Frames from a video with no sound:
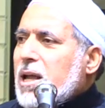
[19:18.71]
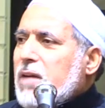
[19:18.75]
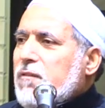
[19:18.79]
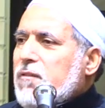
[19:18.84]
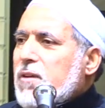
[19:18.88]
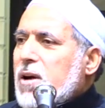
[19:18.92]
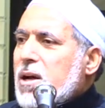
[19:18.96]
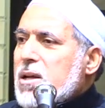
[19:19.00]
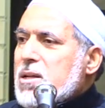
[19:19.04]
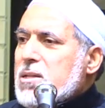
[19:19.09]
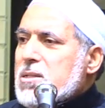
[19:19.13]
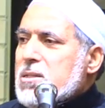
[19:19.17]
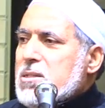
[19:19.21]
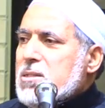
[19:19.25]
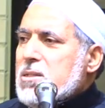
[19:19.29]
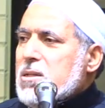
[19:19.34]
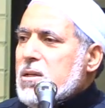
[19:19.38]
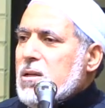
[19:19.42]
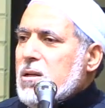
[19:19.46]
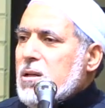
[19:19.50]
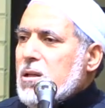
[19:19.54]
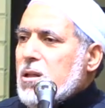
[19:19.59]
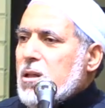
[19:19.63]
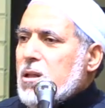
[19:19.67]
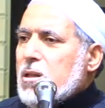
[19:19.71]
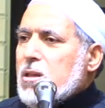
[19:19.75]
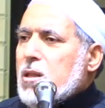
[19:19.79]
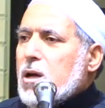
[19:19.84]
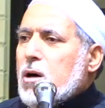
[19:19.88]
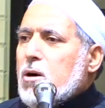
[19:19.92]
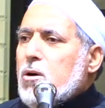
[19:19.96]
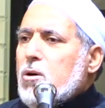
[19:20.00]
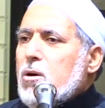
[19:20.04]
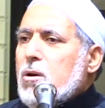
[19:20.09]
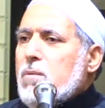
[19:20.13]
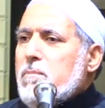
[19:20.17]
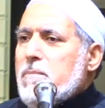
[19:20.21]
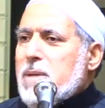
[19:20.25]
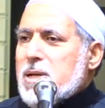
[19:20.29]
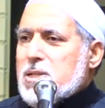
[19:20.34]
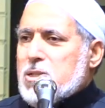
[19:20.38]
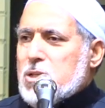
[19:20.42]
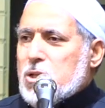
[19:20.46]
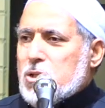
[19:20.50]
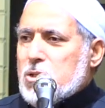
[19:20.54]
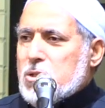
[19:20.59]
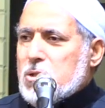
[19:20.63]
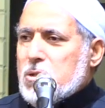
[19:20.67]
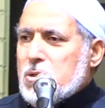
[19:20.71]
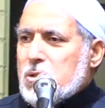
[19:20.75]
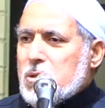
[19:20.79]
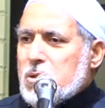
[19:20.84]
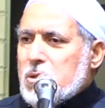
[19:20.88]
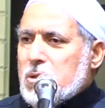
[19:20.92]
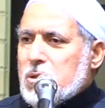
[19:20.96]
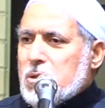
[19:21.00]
gave us the whole message,